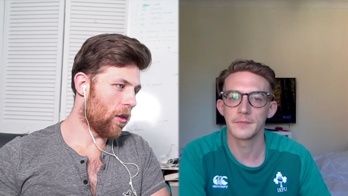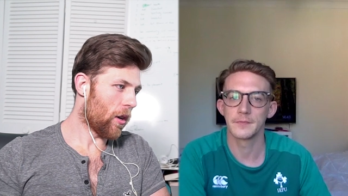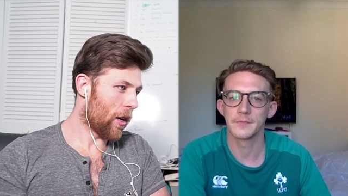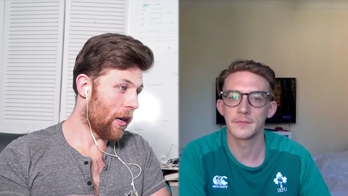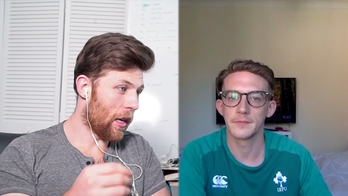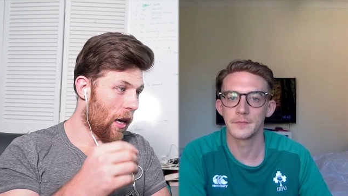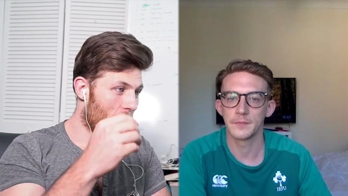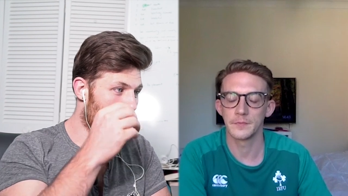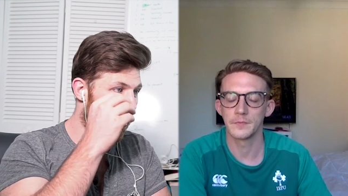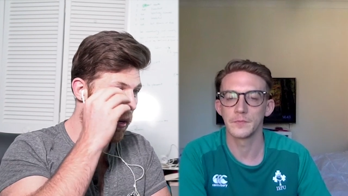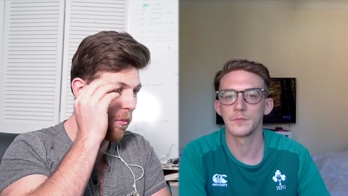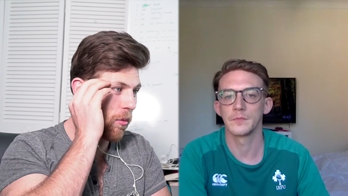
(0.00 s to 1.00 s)
Speaker 1: is already
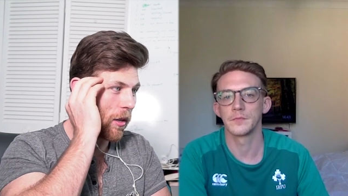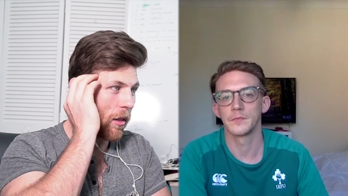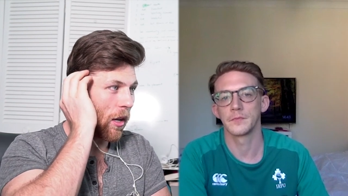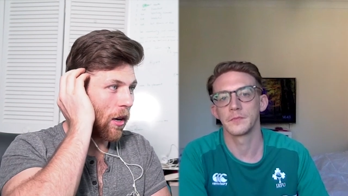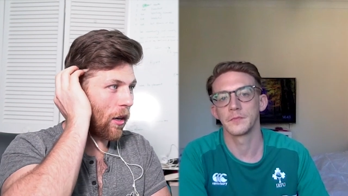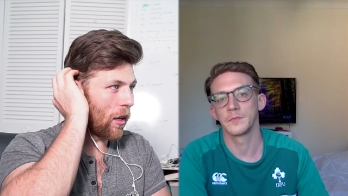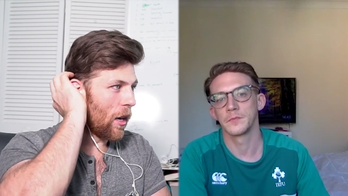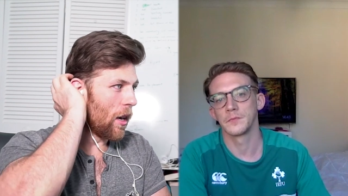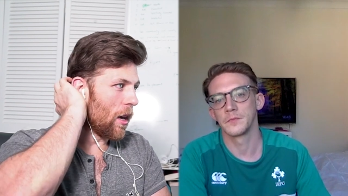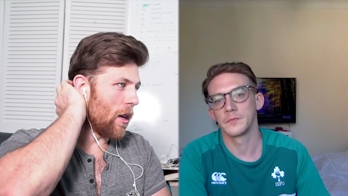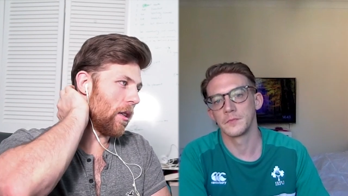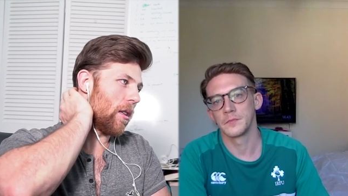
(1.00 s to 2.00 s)
getting pretty, pretty long.
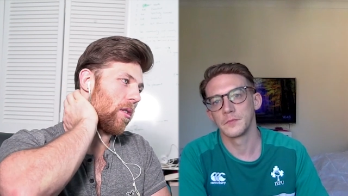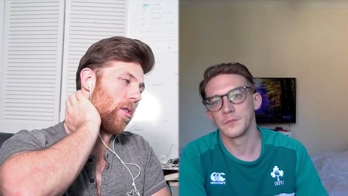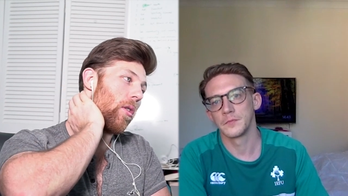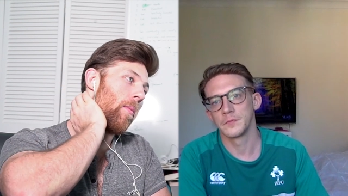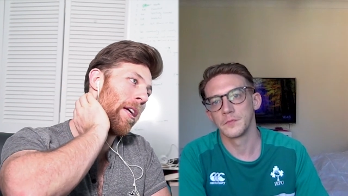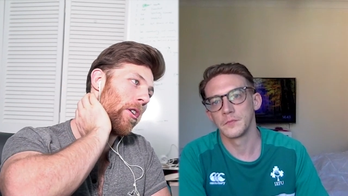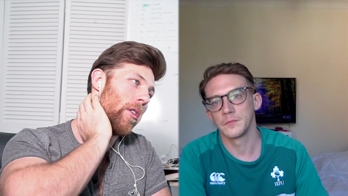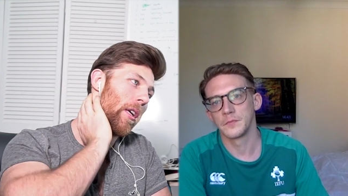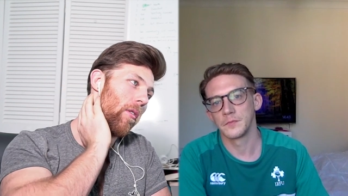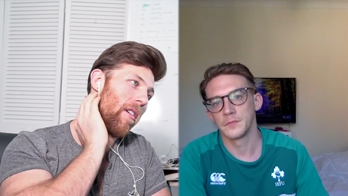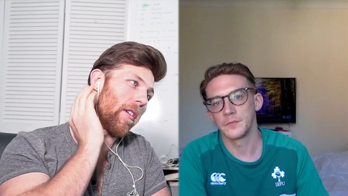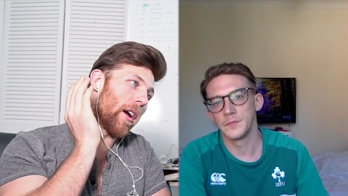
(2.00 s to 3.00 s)
So you
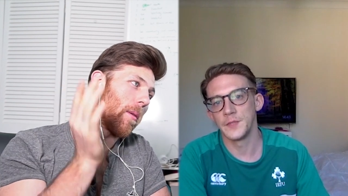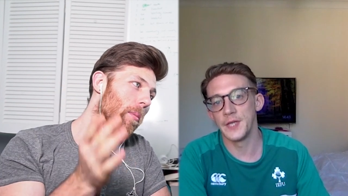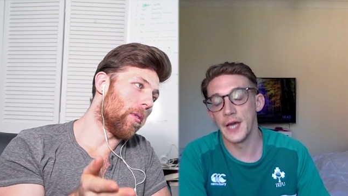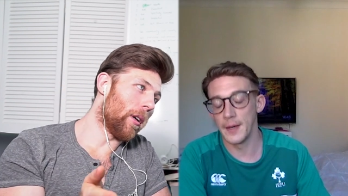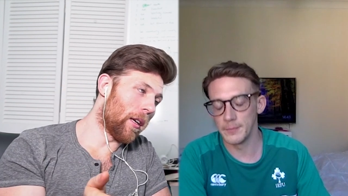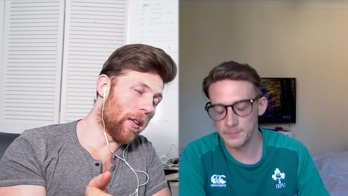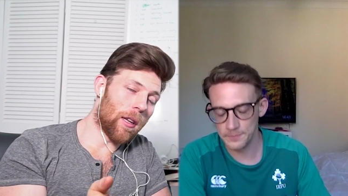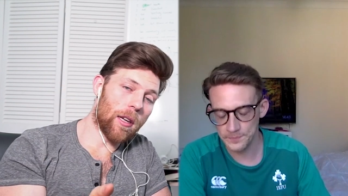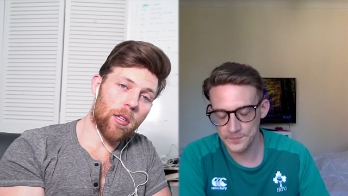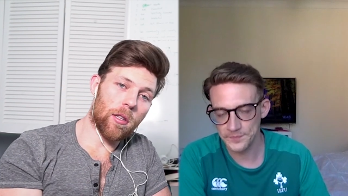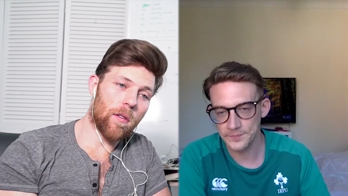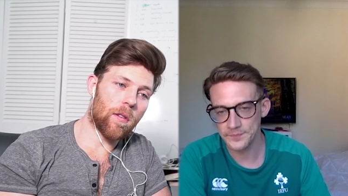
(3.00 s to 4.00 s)
mentioned that you have a hair pulling
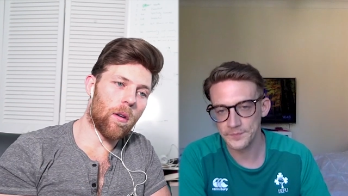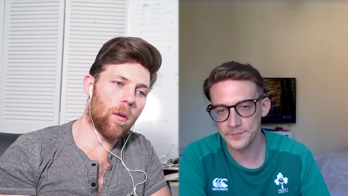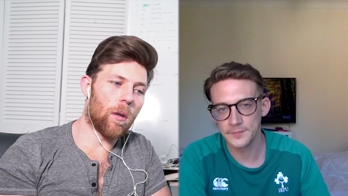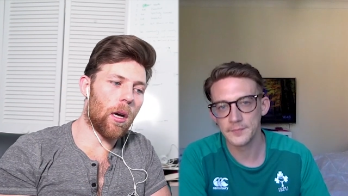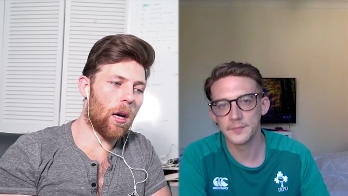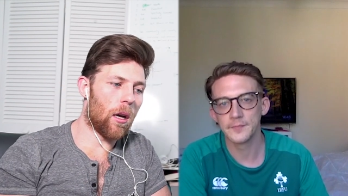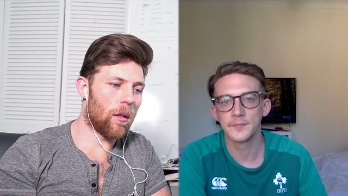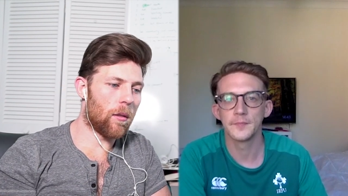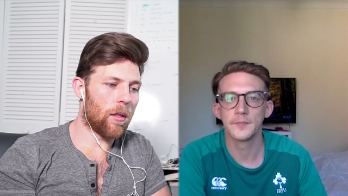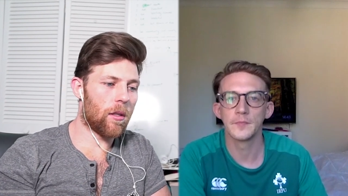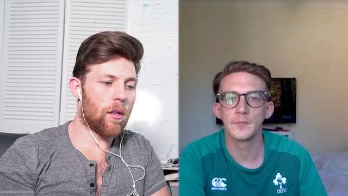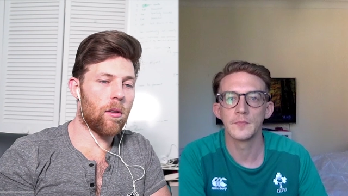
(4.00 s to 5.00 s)
condition. So uh,
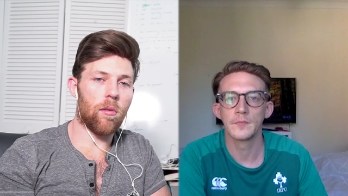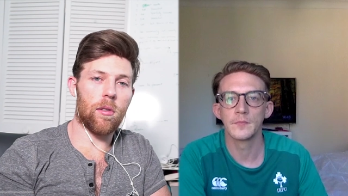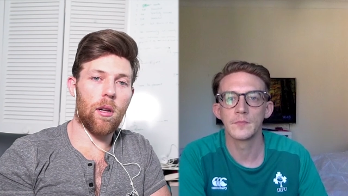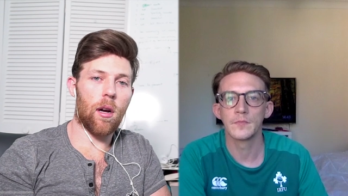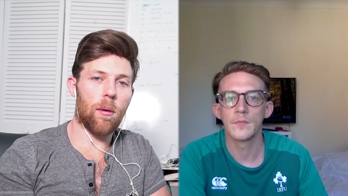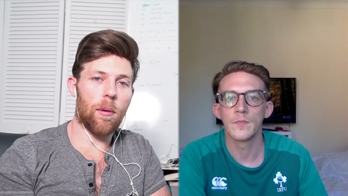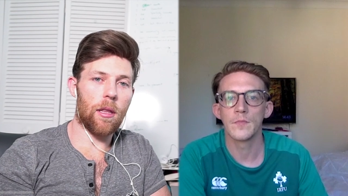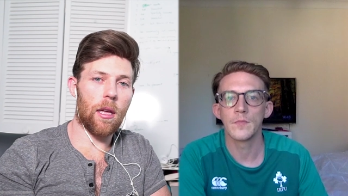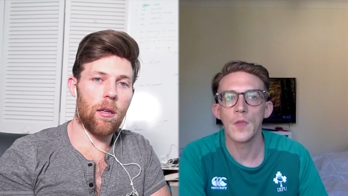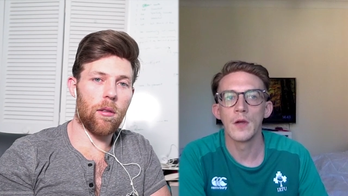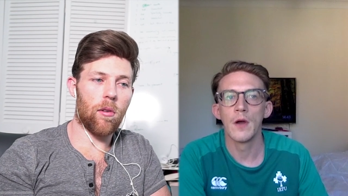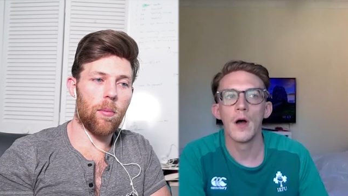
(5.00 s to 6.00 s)
let's let's talk about
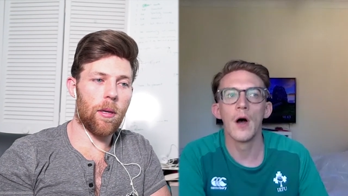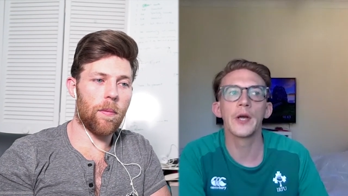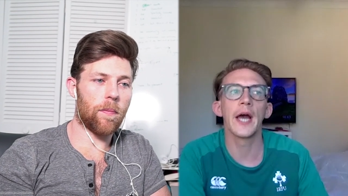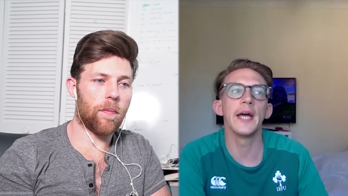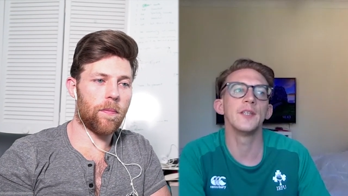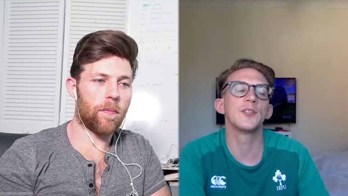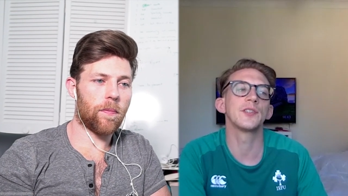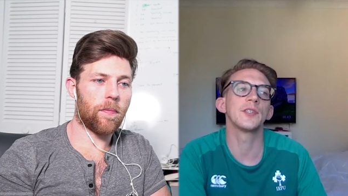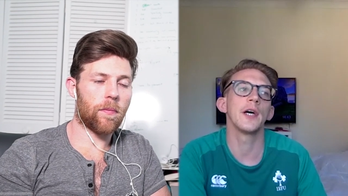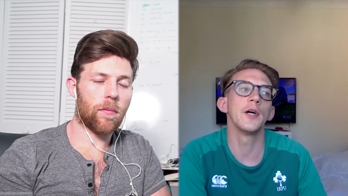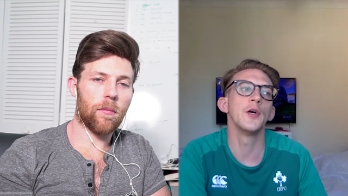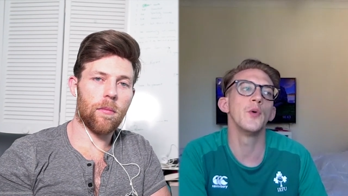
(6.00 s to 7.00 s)
that a little
Speaker 2: bit. Okay, so
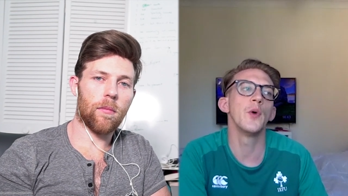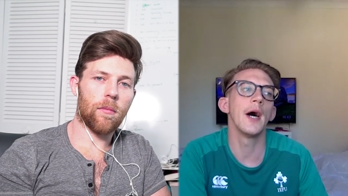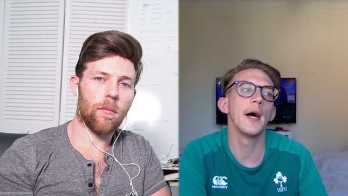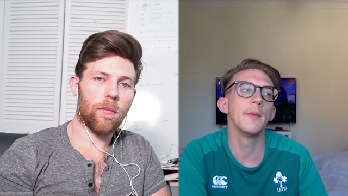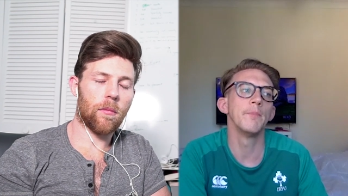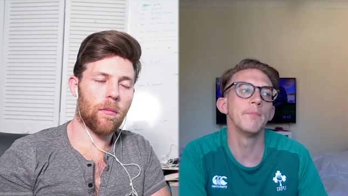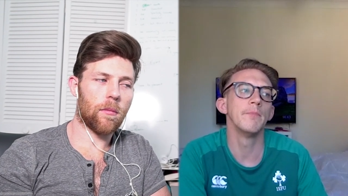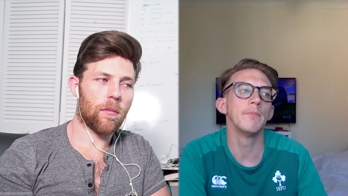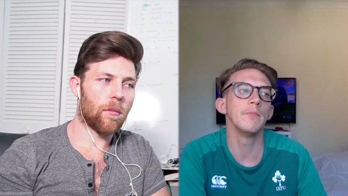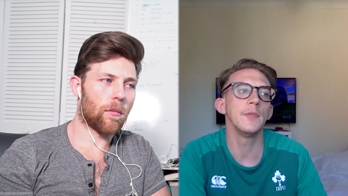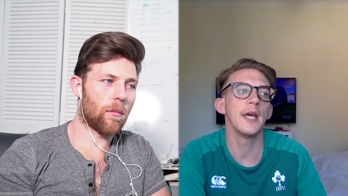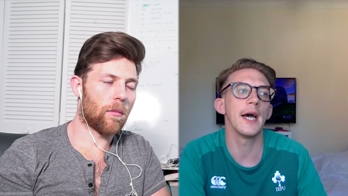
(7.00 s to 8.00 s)
um,
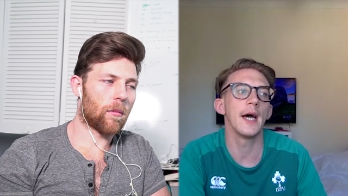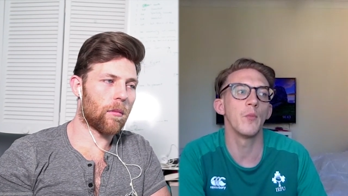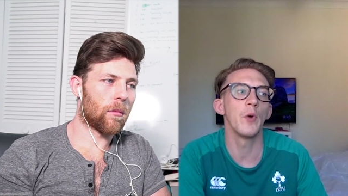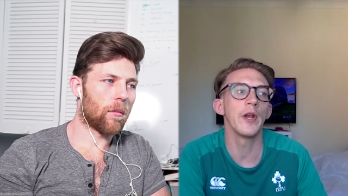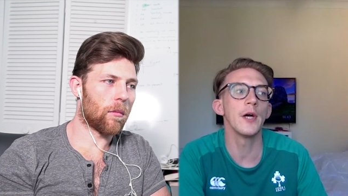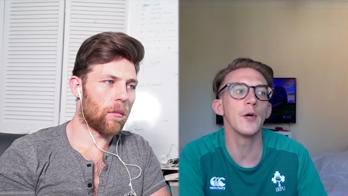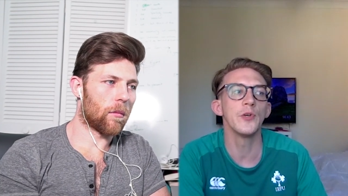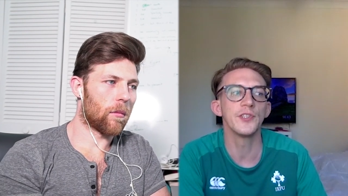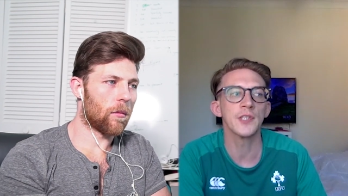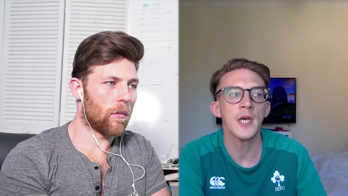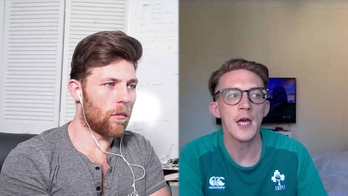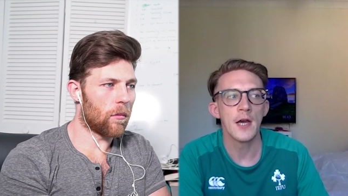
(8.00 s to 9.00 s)
yeah, when I
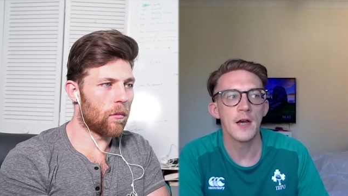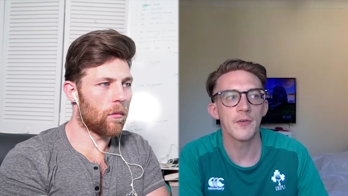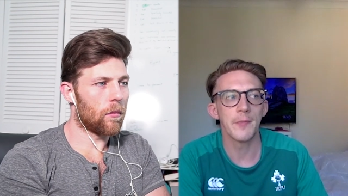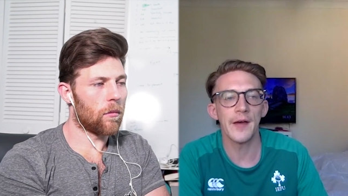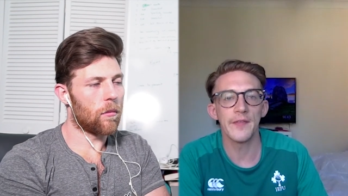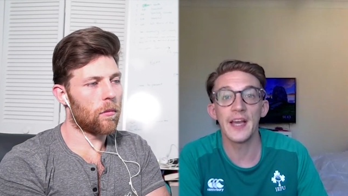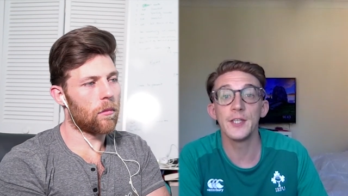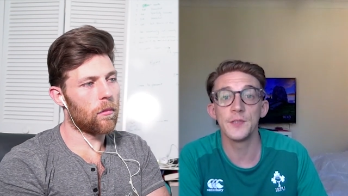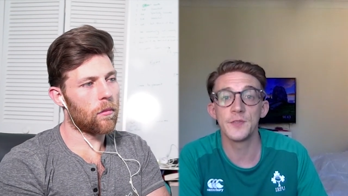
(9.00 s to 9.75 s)
was about the age of